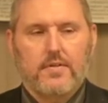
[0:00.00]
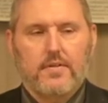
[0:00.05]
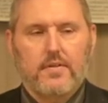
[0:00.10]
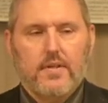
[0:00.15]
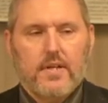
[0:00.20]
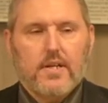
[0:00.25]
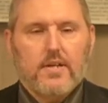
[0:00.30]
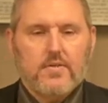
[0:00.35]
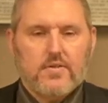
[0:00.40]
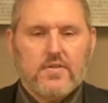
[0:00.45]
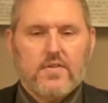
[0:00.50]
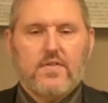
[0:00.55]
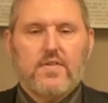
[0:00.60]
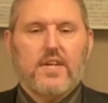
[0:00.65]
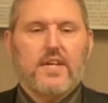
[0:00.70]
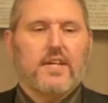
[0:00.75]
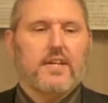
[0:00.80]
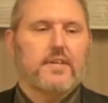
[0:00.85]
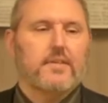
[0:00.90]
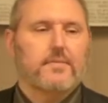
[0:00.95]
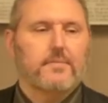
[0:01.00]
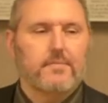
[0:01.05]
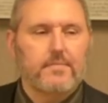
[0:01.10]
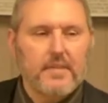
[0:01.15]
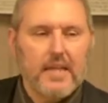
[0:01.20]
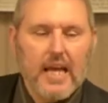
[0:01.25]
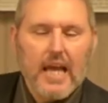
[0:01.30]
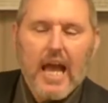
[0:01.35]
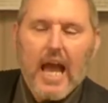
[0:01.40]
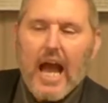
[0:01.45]
Here's the thing
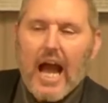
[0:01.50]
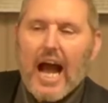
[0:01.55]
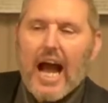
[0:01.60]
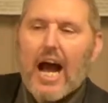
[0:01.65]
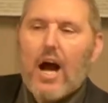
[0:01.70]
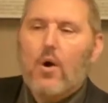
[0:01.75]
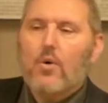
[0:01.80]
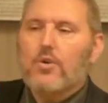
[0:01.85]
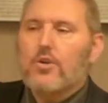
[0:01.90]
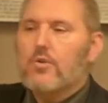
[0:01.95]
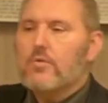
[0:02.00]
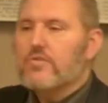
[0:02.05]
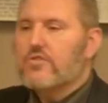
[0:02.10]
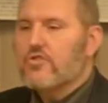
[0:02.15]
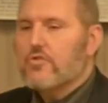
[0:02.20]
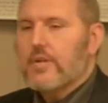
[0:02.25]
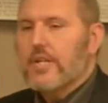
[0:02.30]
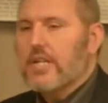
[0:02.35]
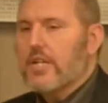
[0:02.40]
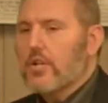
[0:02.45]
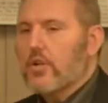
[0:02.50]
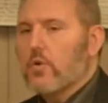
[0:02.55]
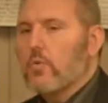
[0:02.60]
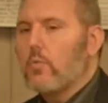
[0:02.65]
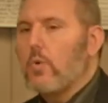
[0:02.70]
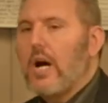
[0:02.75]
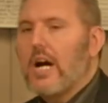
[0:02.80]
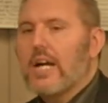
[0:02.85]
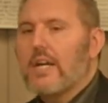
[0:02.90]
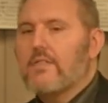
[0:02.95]
how you treat your
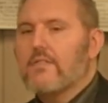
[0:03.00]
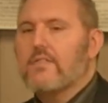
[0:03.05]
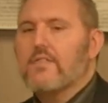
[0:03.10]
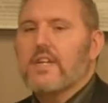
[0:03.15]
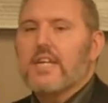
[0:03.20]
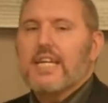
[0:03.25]
wife